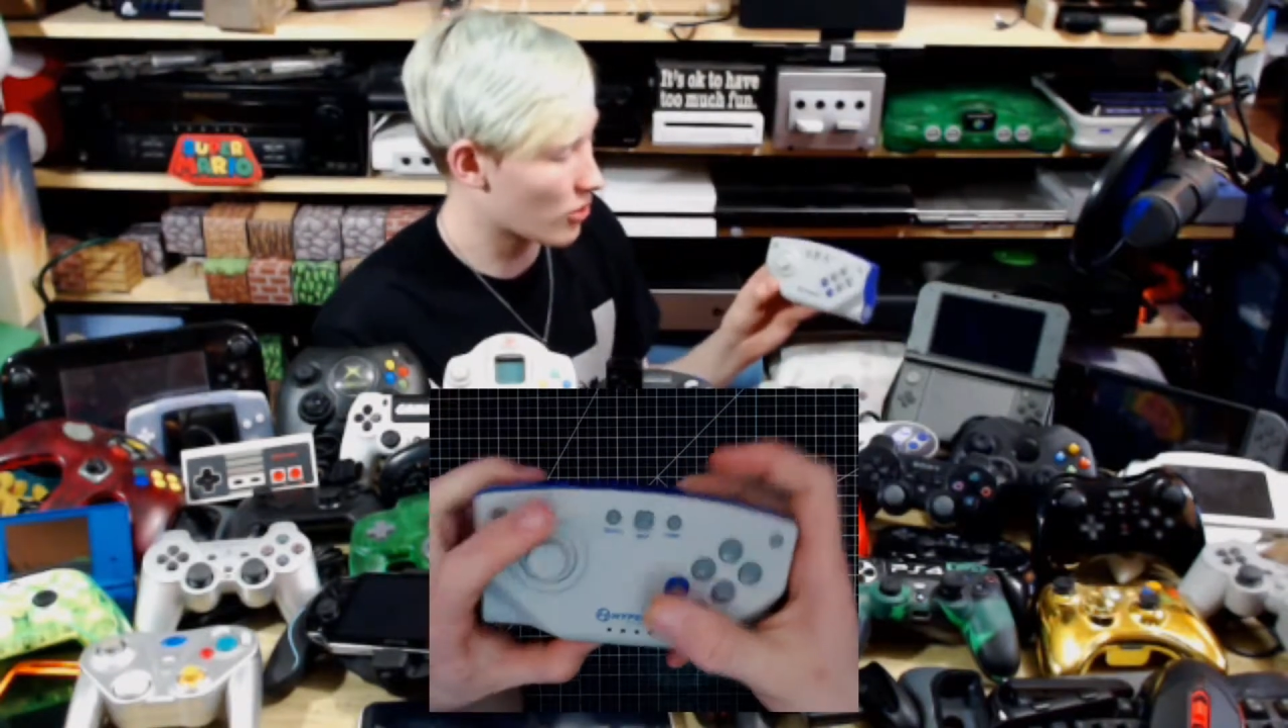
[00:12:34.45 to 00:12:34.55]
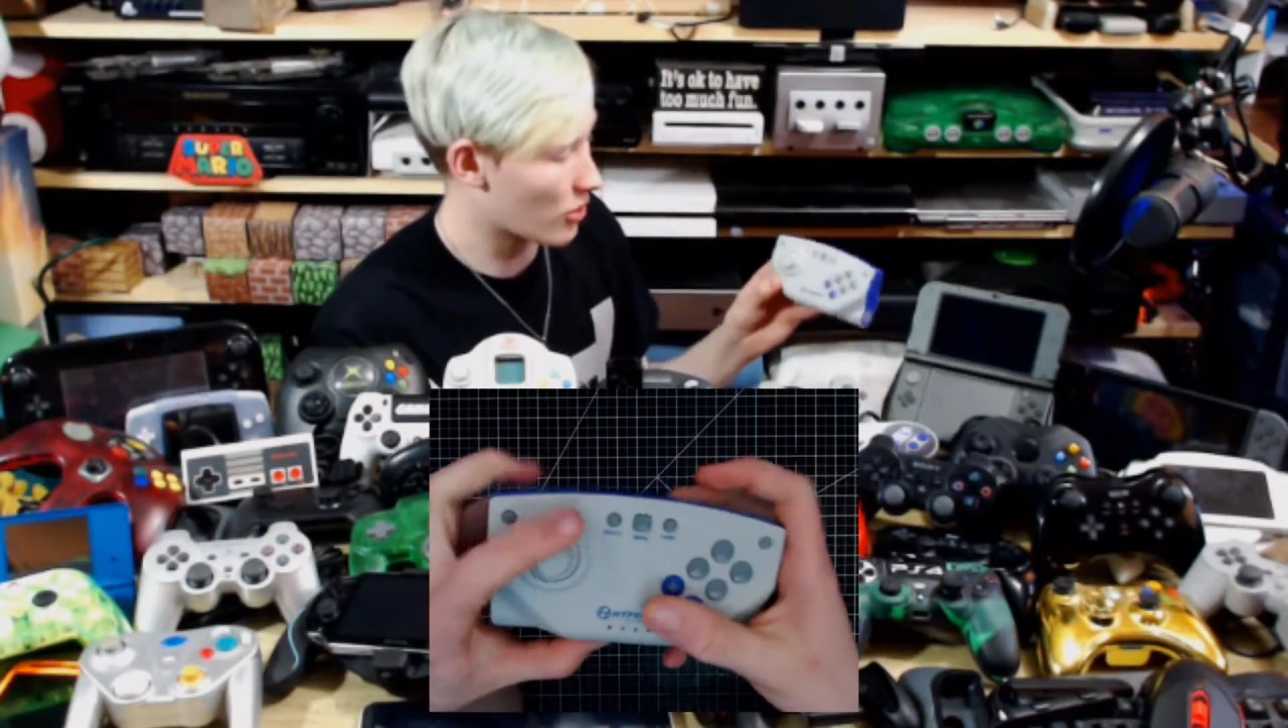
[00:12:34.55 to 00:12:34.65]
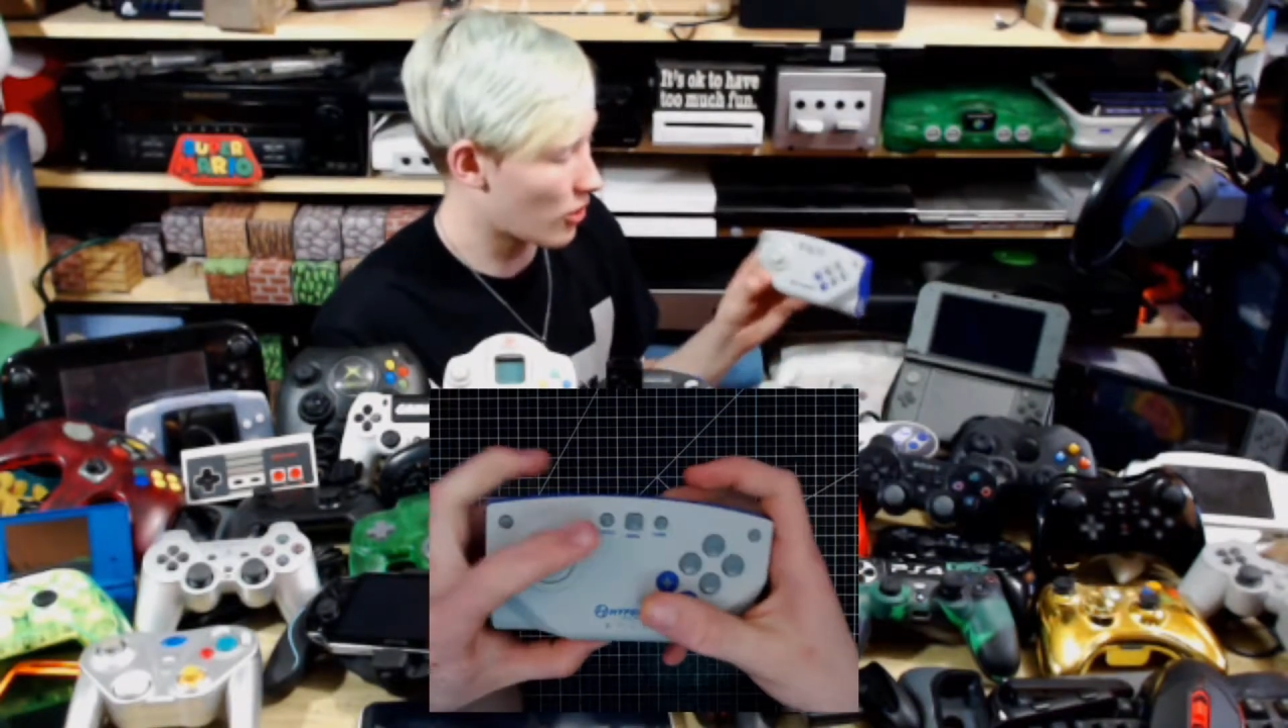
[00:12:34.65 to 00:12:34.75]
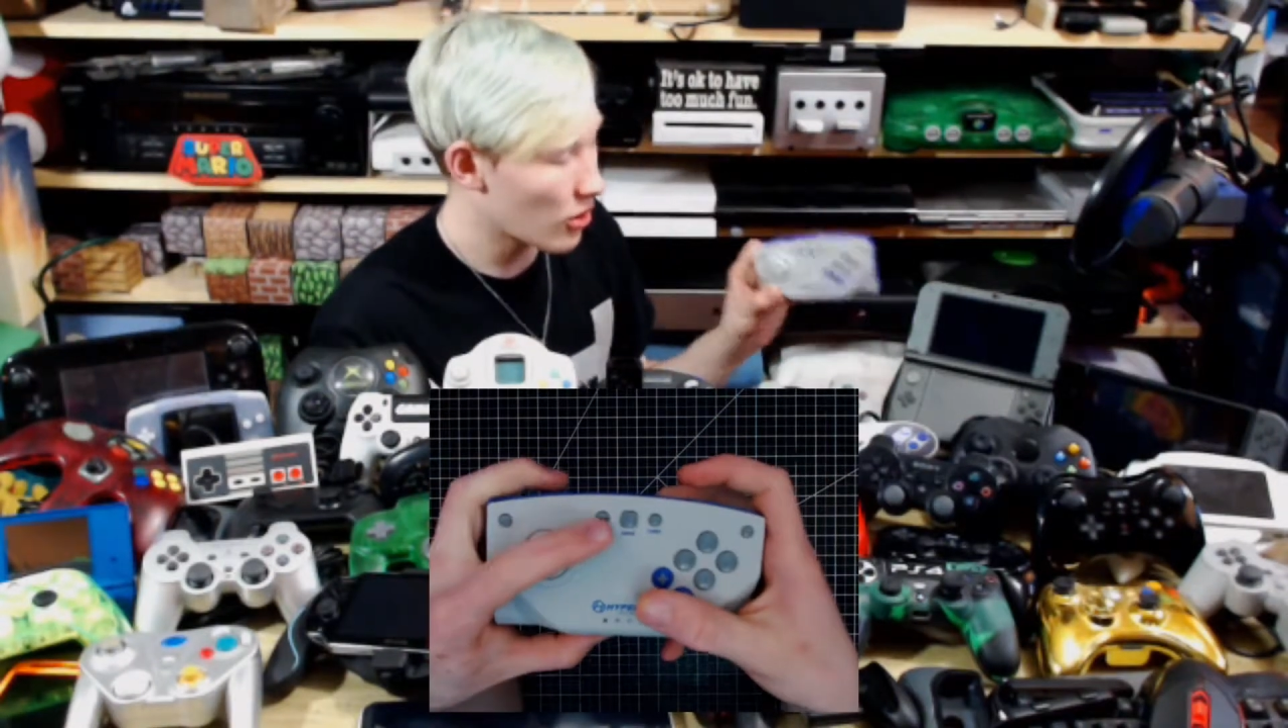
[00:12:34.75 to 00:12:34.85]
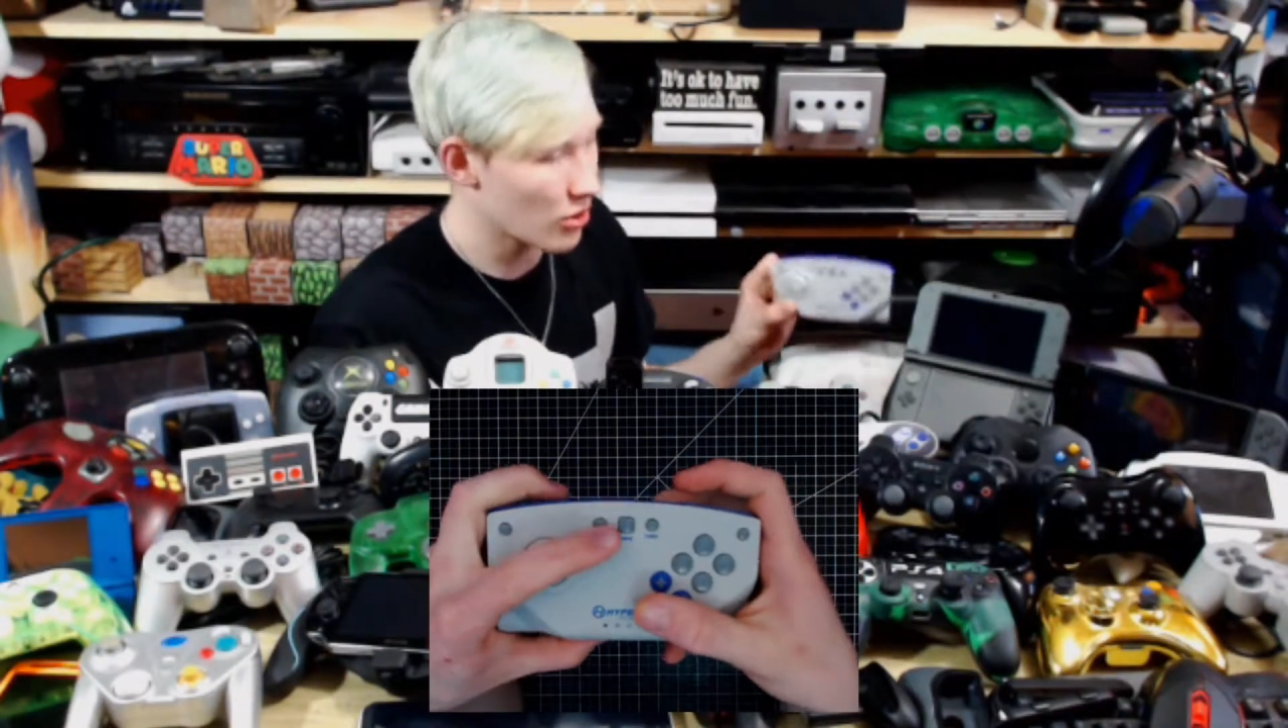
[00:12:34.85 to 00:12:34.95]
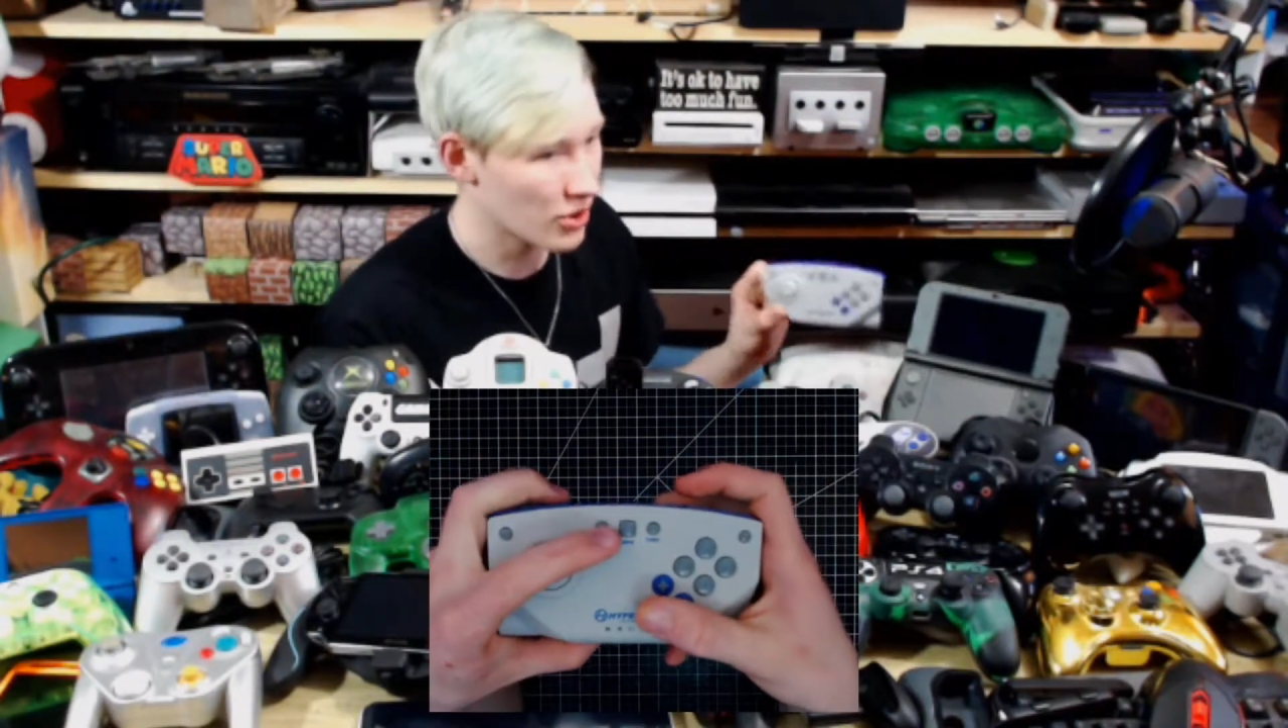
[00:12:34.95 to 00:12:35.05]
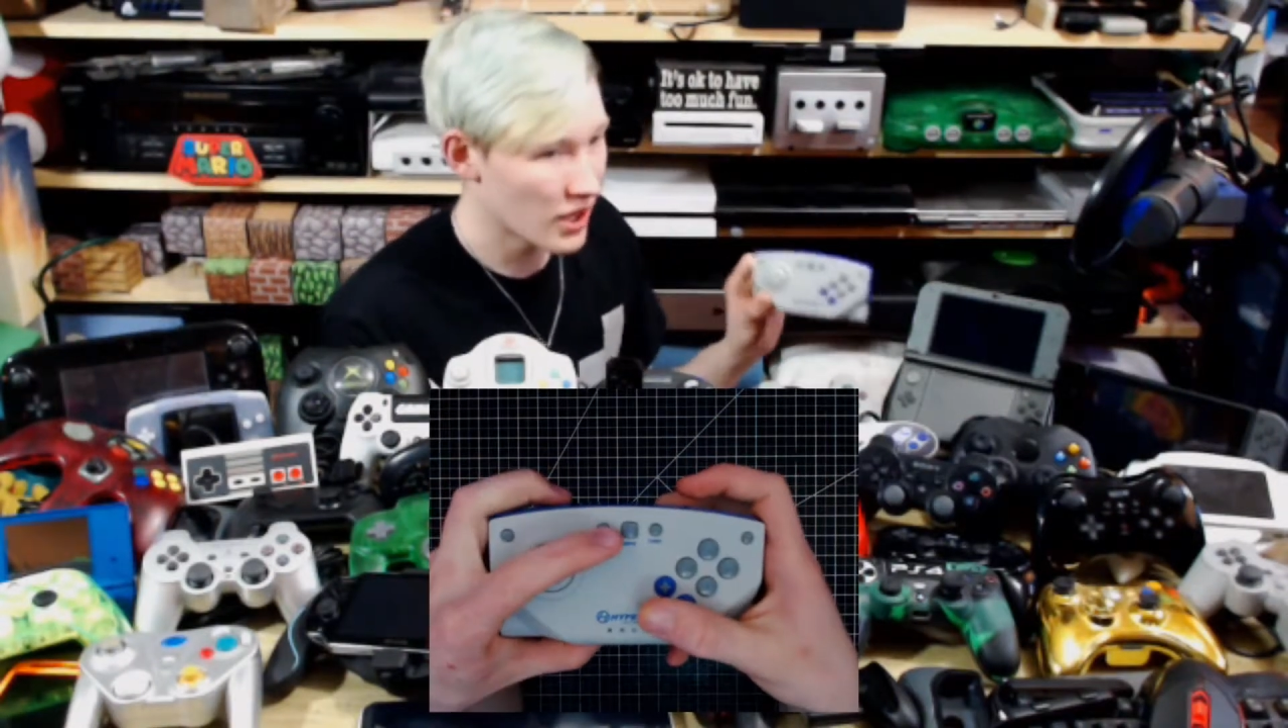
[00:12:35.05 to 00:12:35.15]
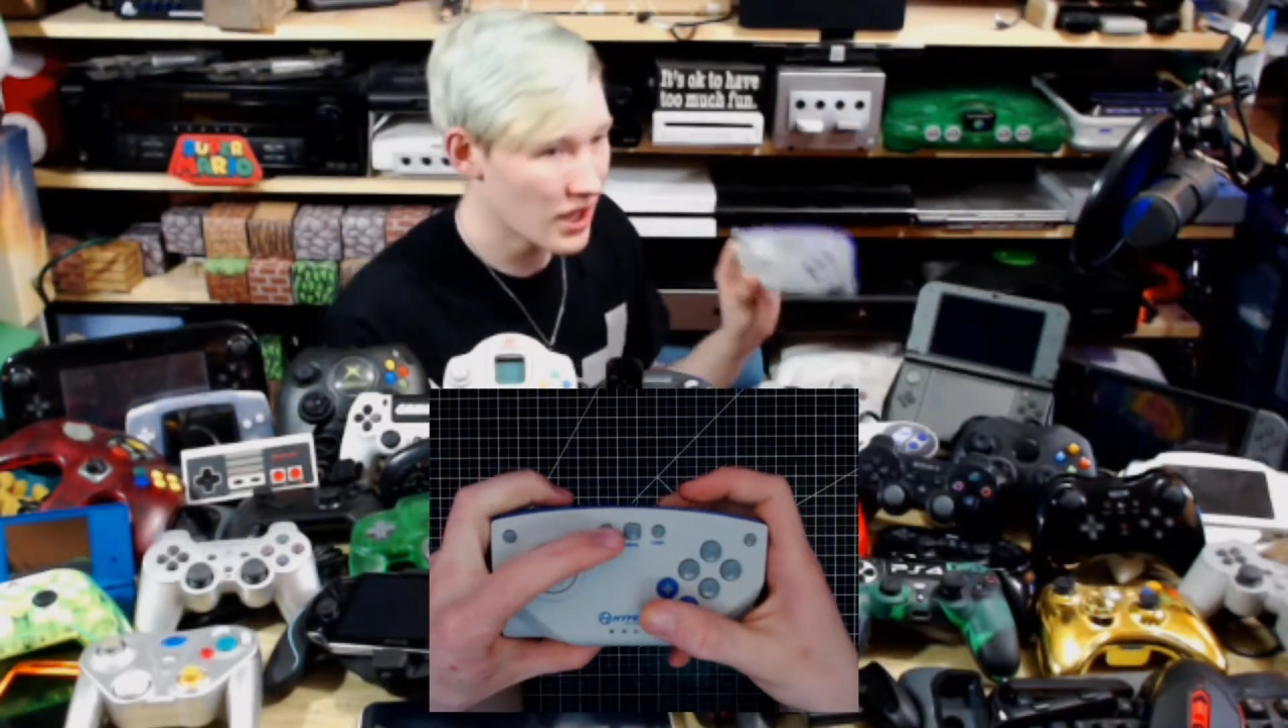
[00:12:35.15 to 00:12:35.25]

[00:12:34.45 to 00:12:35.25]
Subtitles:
to hold.